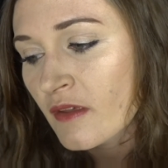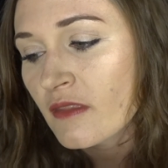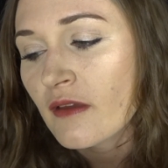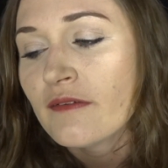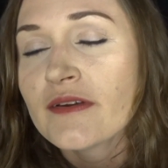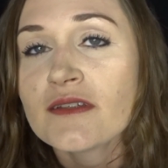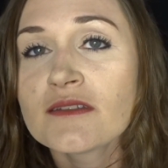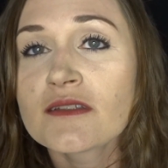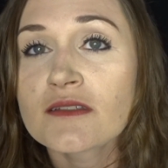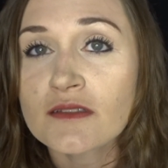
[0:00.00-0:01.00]
There
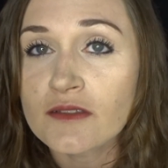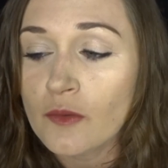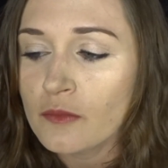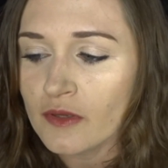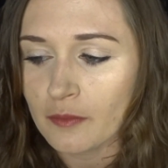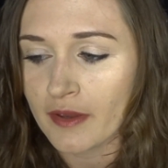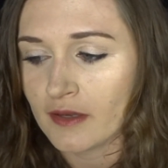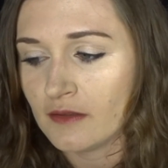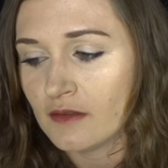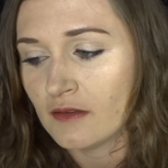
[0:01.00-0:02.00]
is some
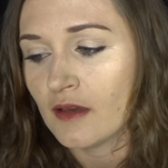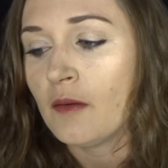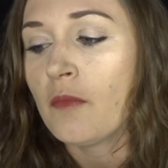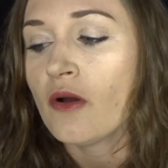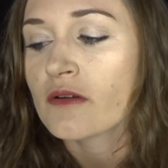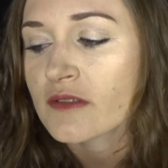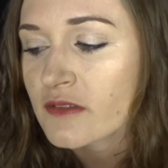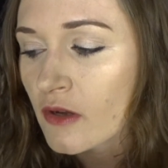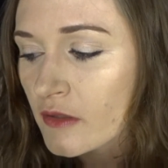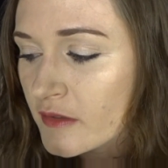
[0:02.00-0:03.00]
debate among
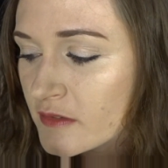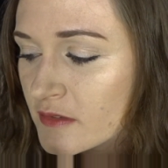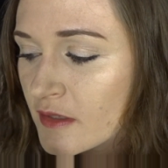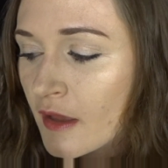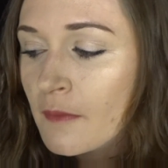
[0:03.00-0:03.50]
scholars